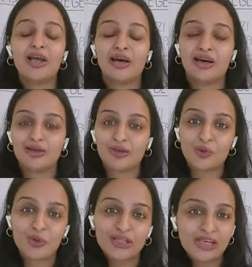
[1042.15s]

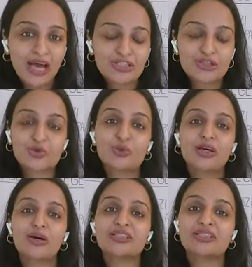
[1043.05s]
In the last 2
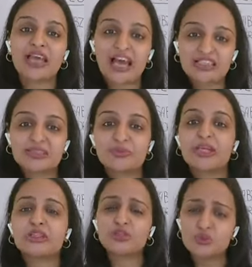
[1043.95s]
years, there has
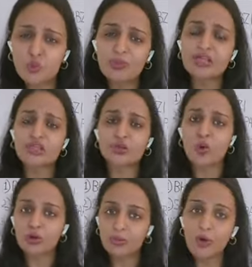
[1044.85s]
been so much
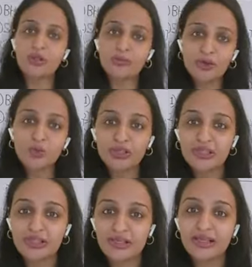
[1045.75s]
talk about
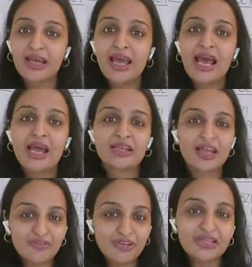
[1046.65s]
immunity, and
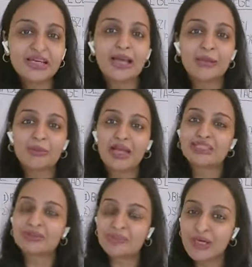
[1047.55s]
every time I
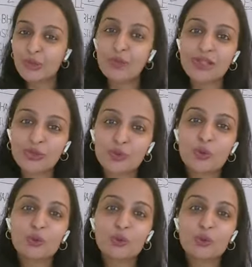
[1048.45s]
speak with,